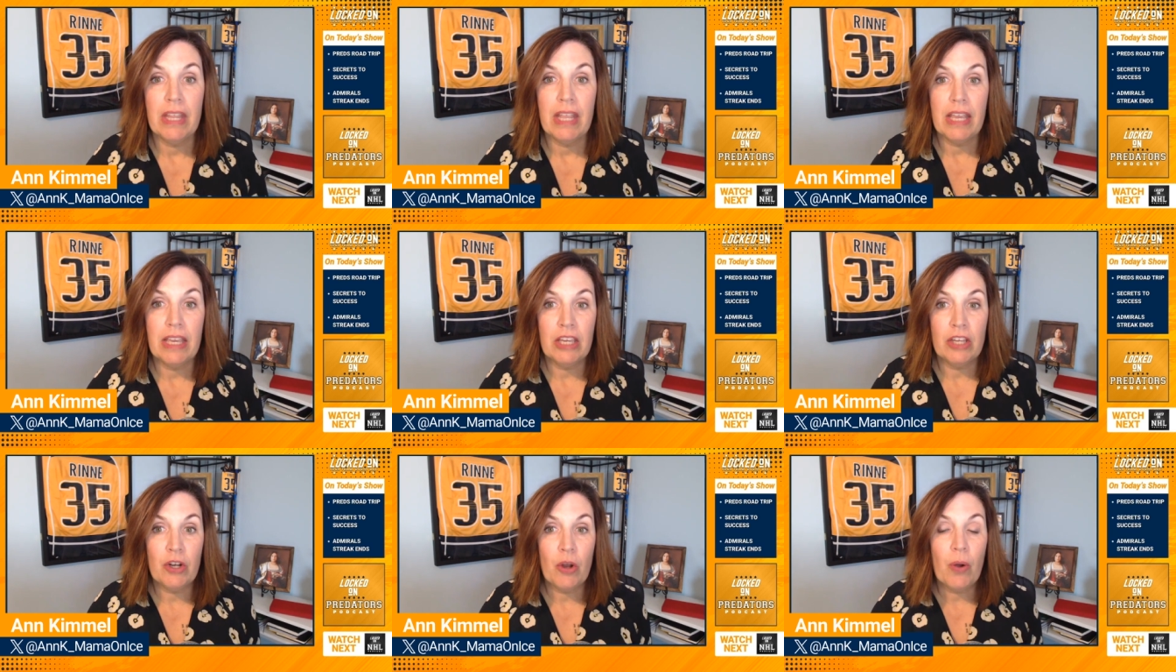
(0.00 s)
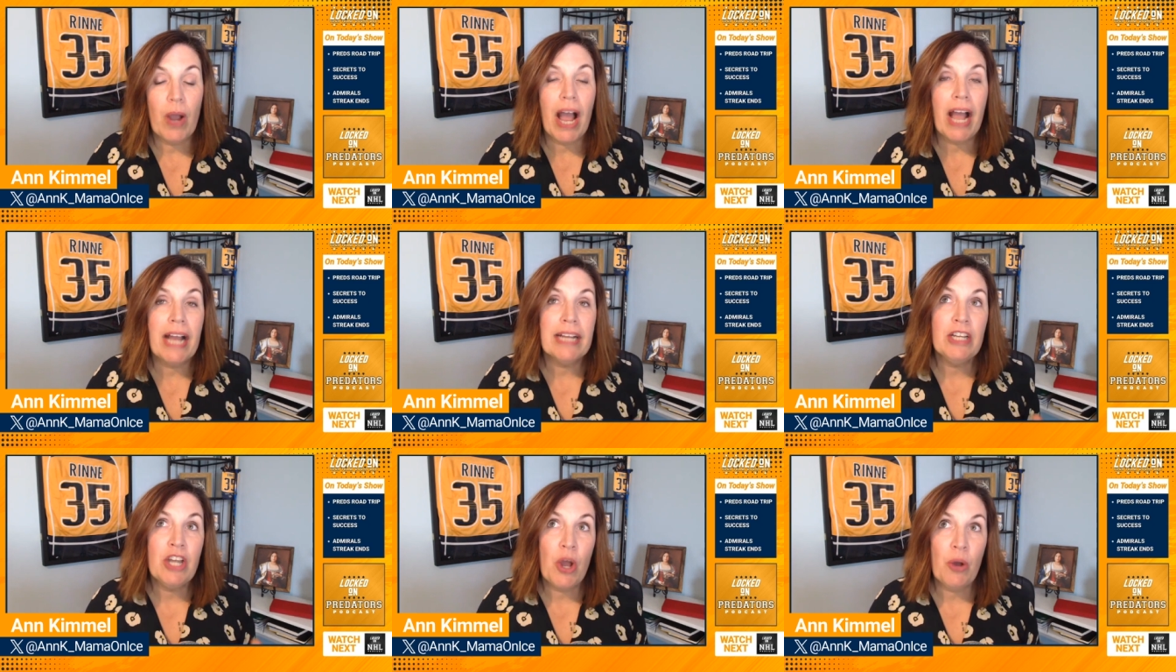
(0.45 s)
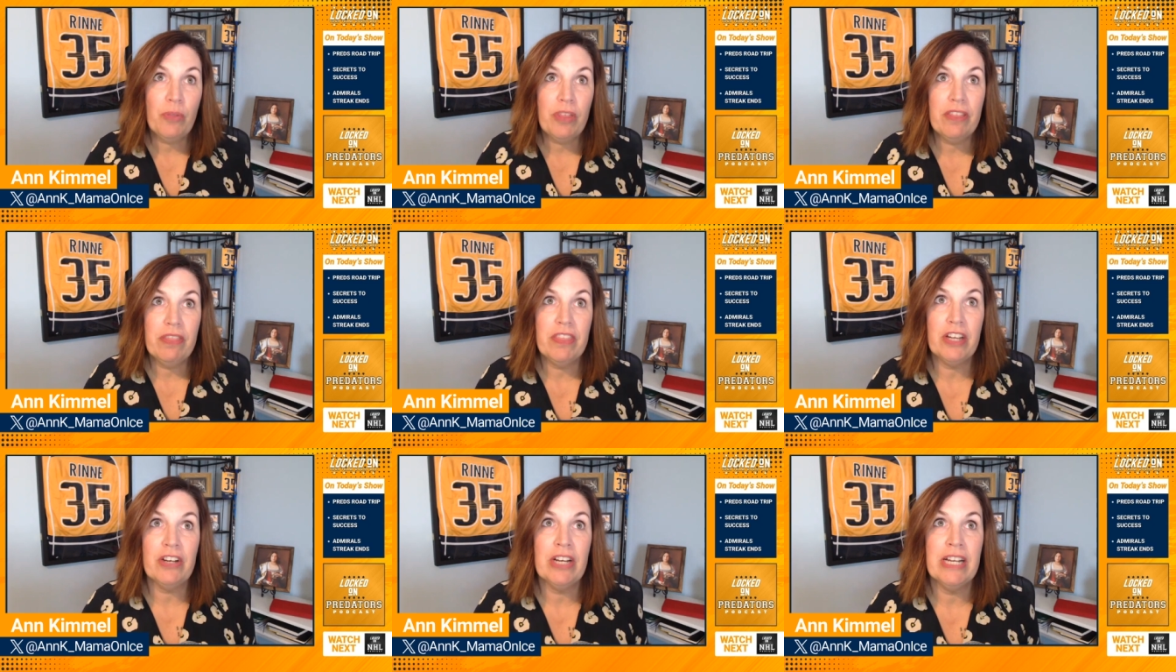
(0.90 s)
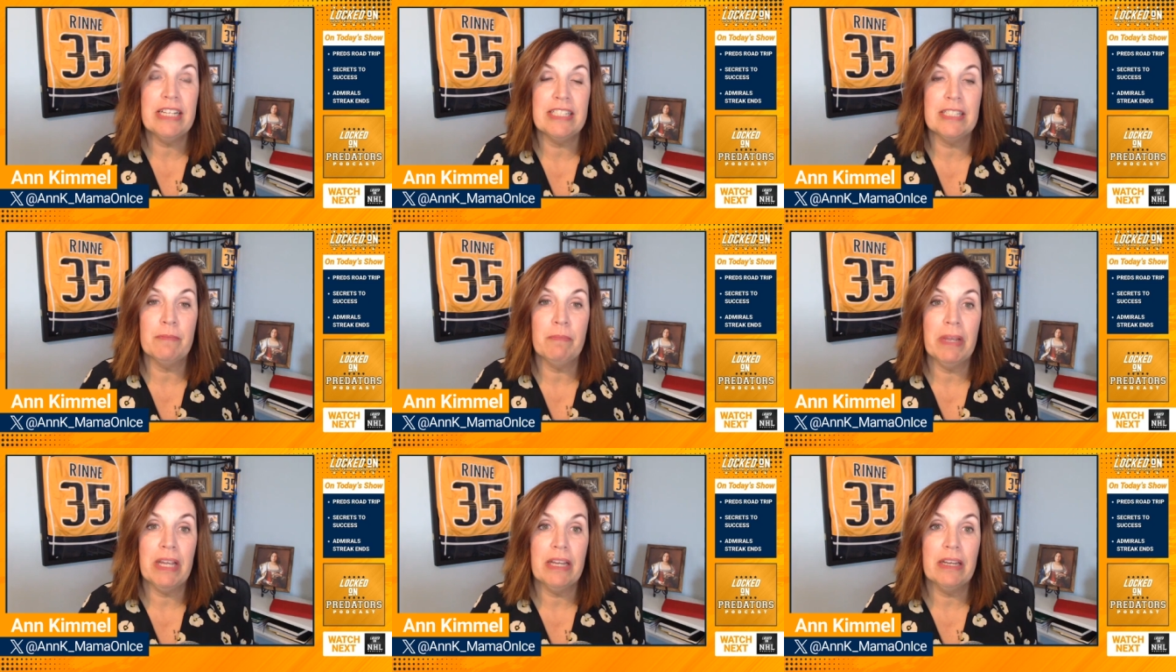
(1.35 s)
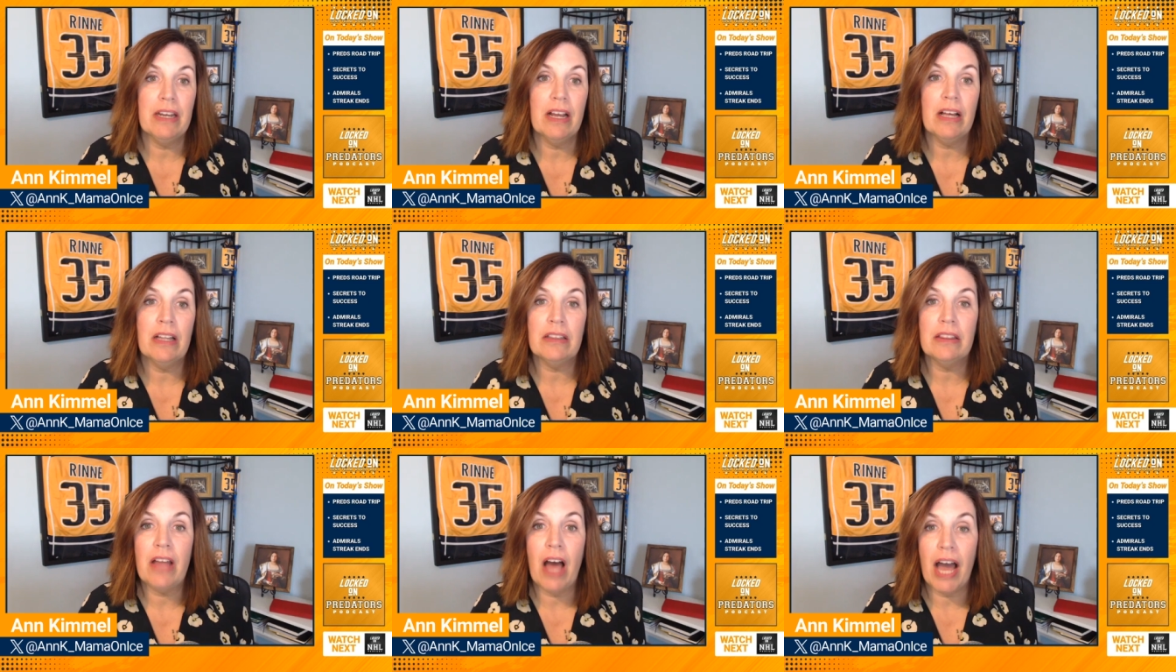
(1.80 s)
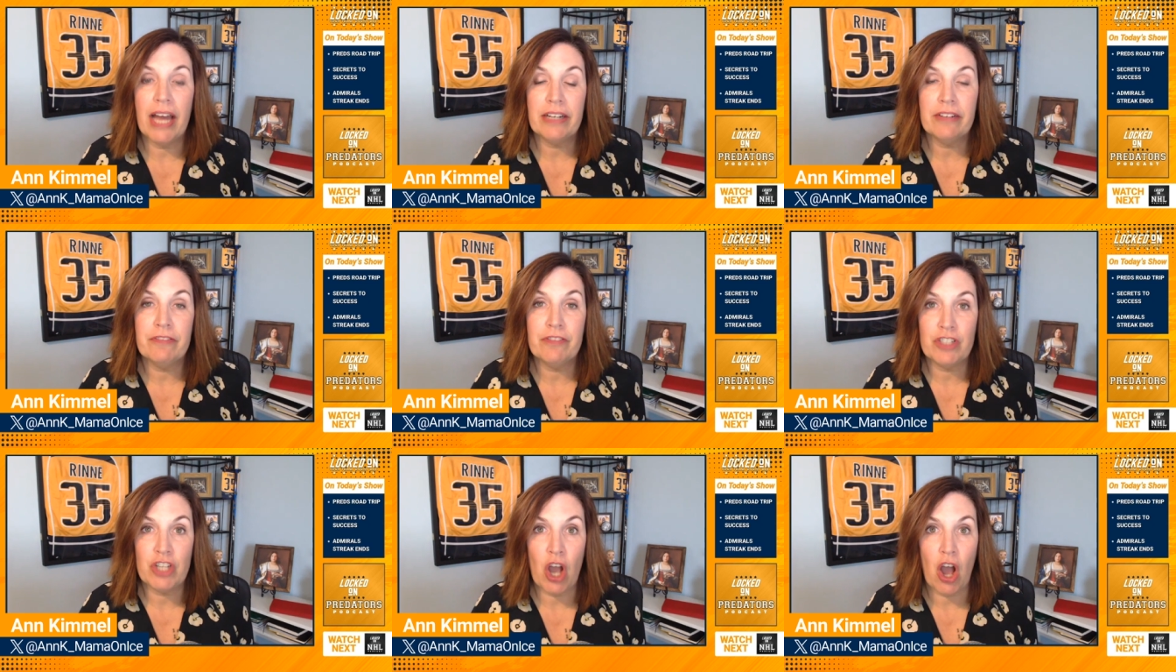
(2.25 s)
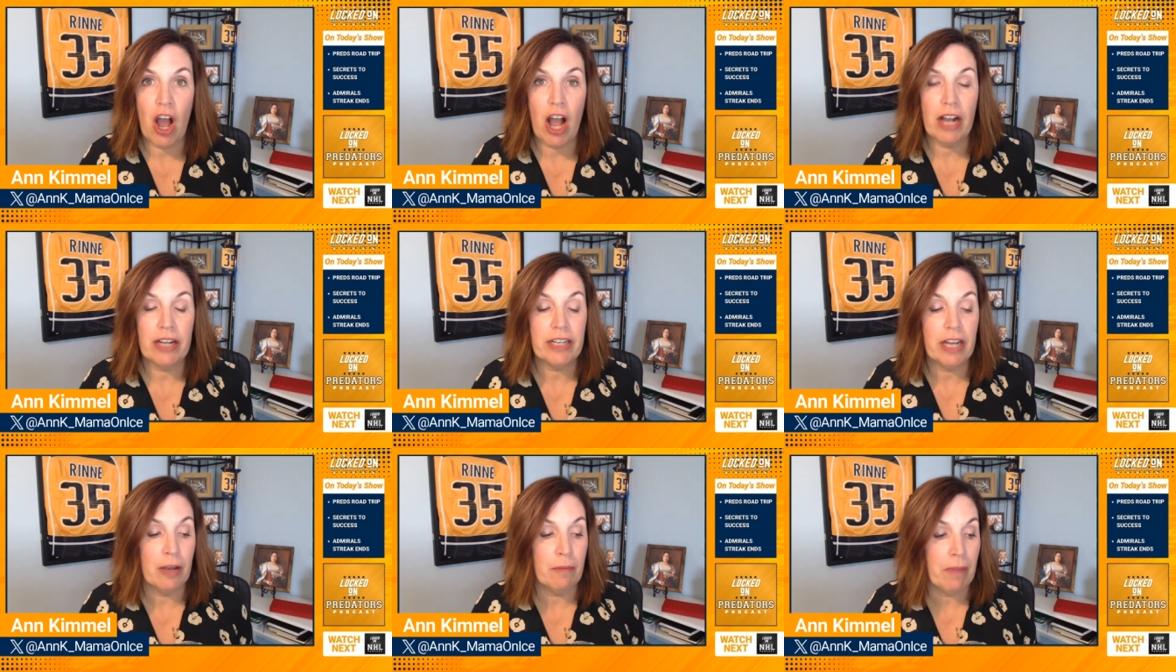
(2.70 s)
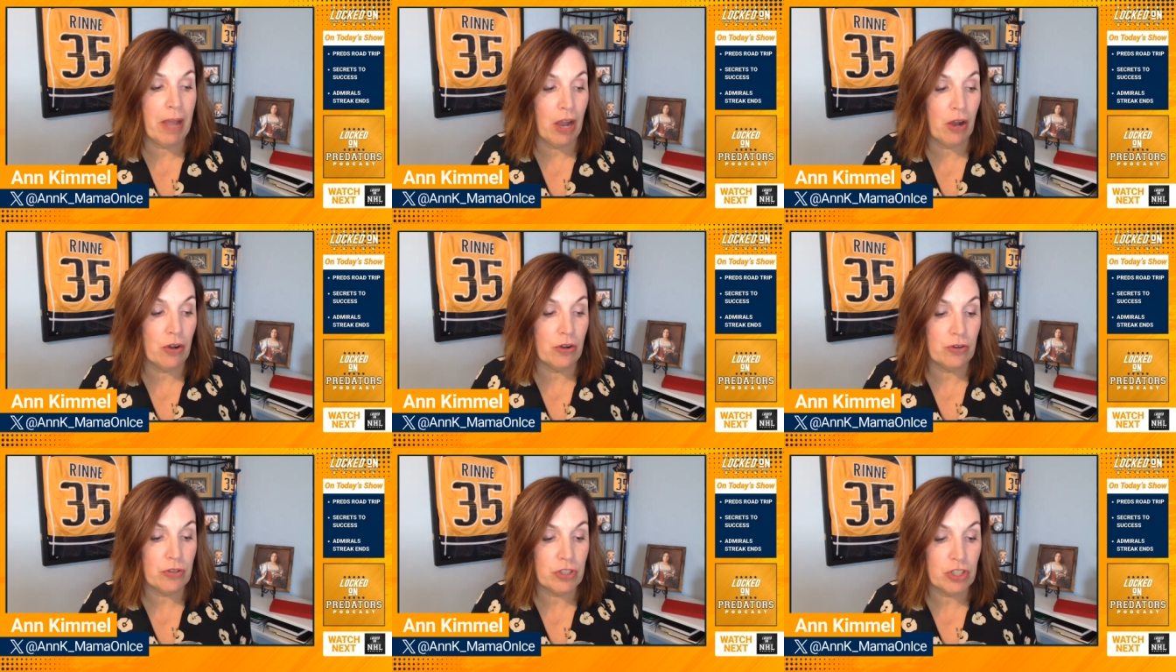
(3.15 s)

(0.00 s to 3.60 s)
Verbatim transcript: you know, I know that there has been a lot of talk about